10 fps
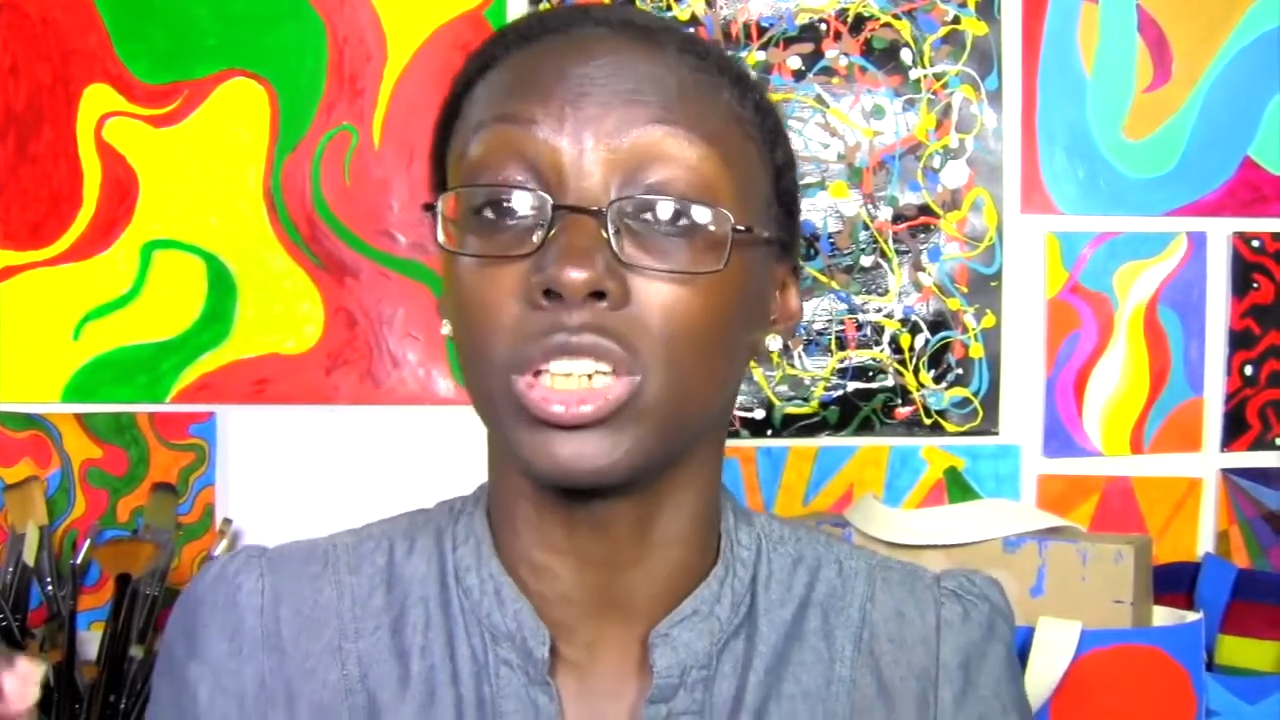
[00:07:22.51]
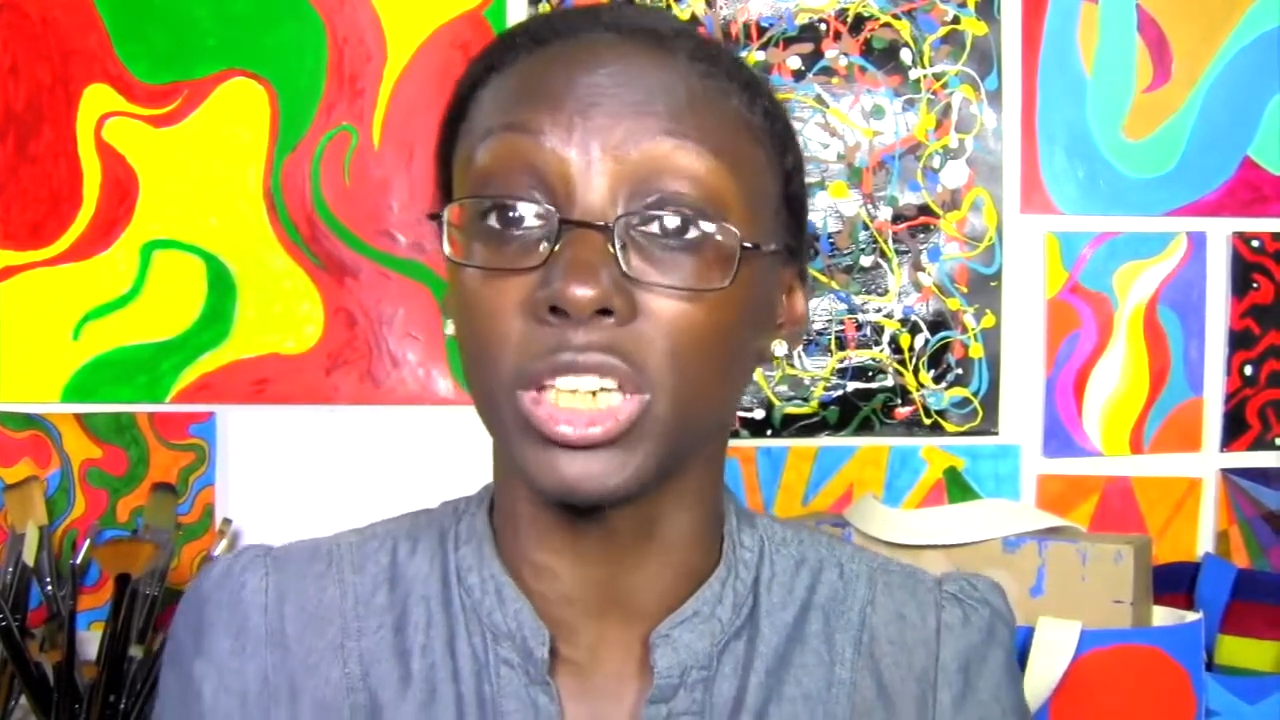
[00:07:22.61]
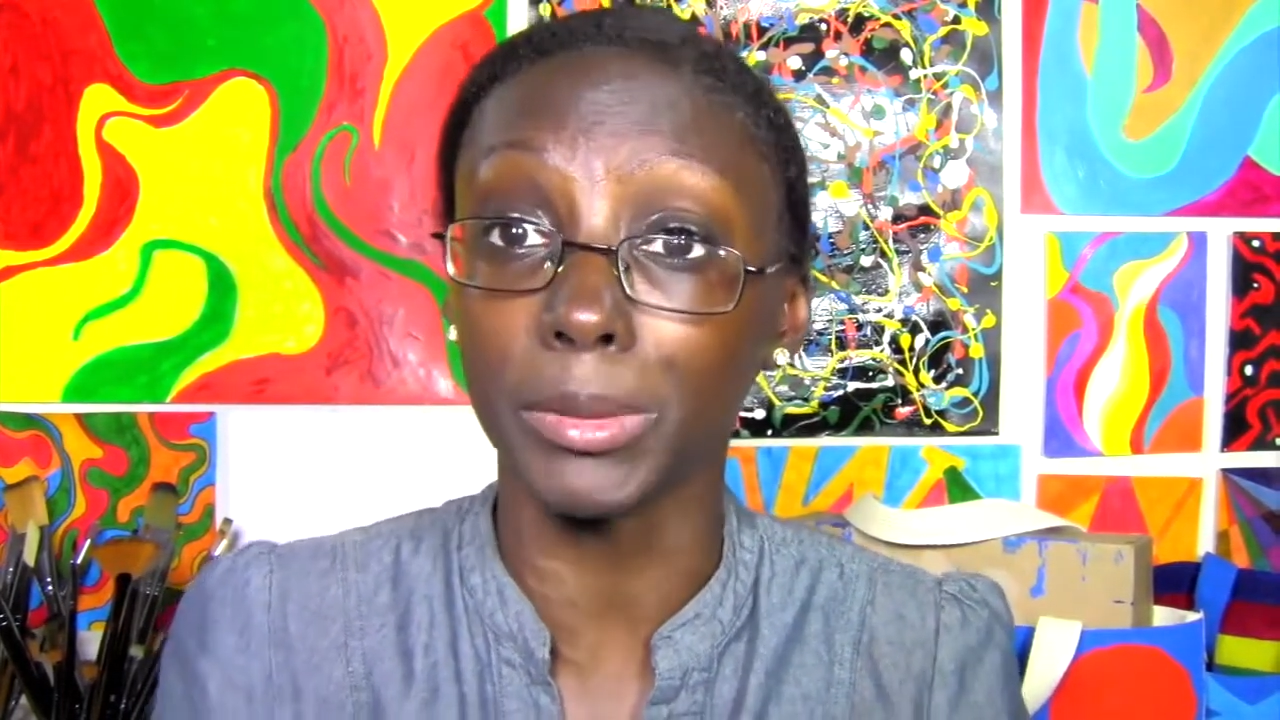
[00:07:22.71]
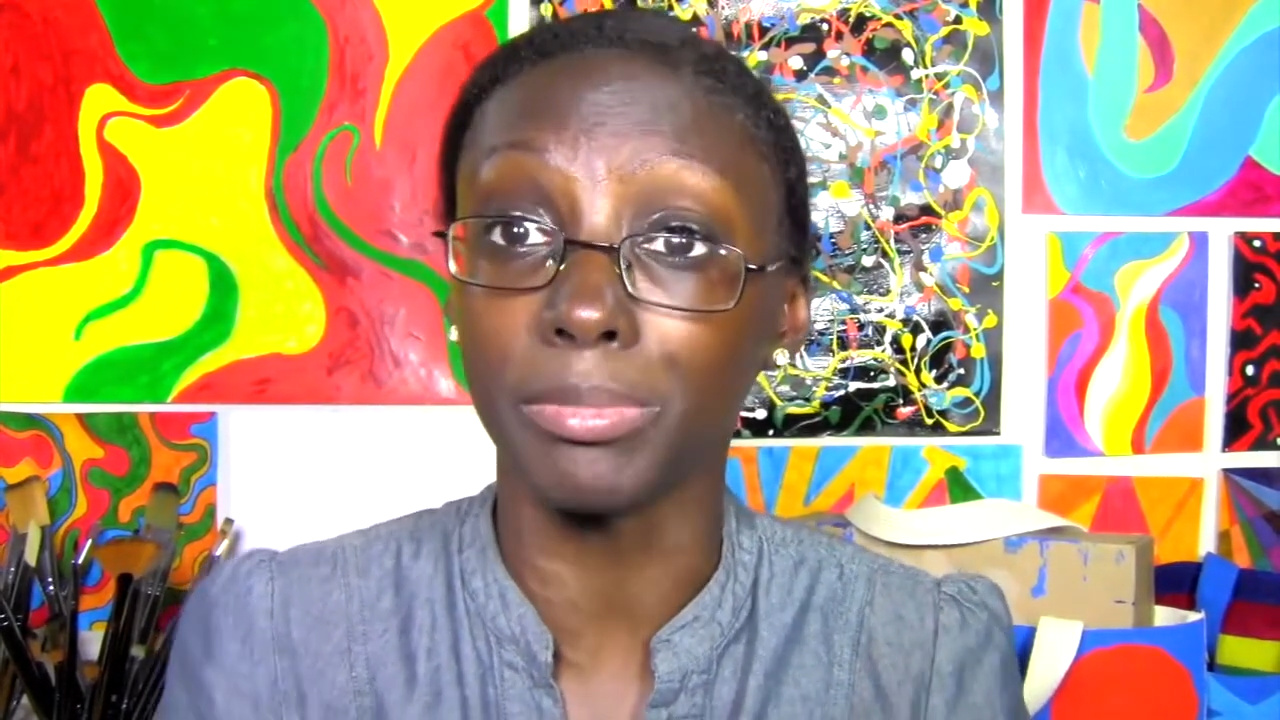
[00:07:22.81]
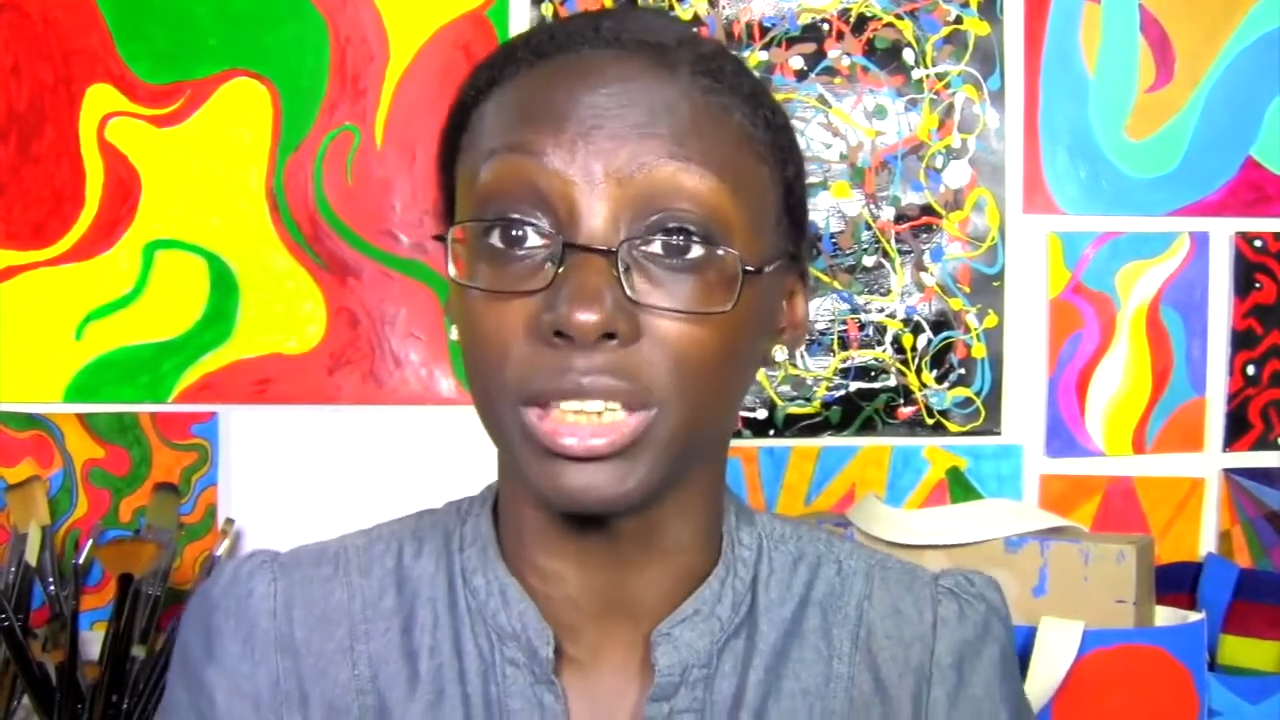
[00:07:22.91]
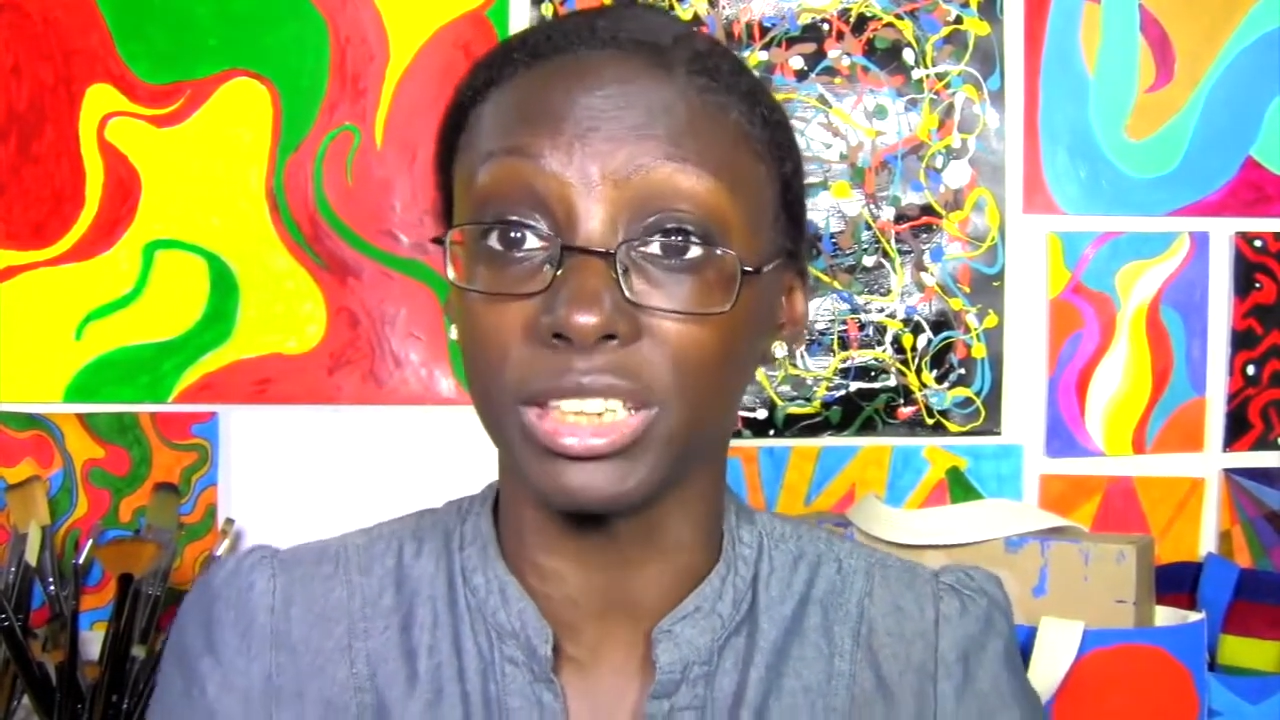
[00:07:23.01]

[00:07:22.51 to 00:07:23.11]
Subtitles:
keep